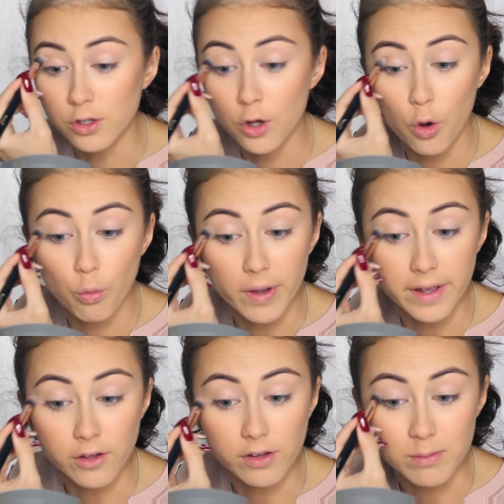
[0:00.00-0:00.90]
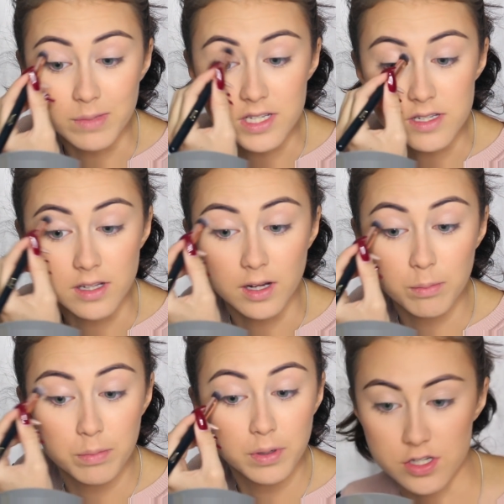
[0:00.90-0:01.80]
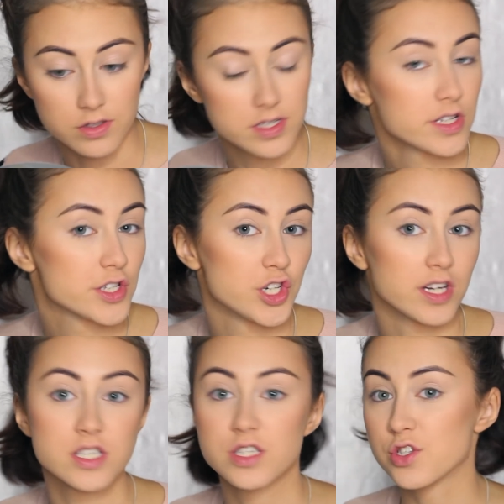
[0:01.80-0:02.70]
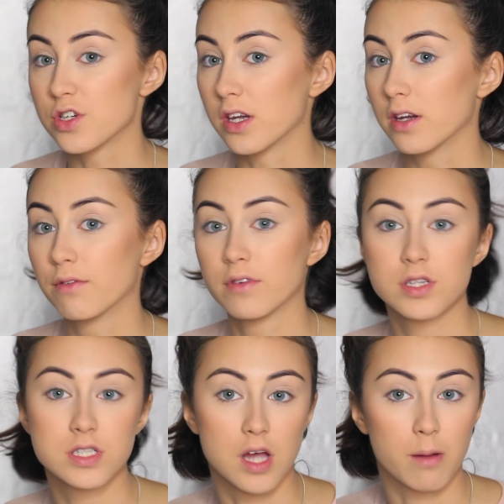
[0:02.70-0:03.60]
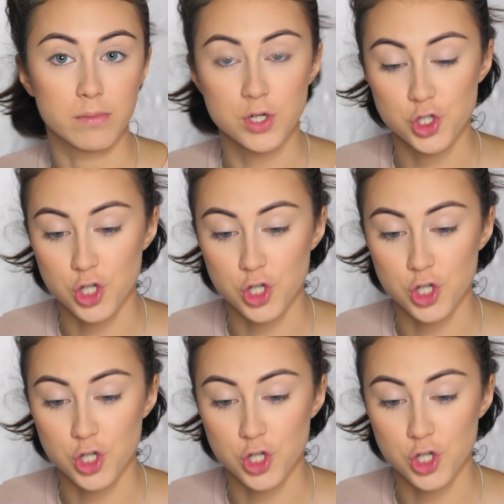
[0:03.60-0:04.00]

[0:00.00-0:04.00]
No way you can mess it up. So this is just to give some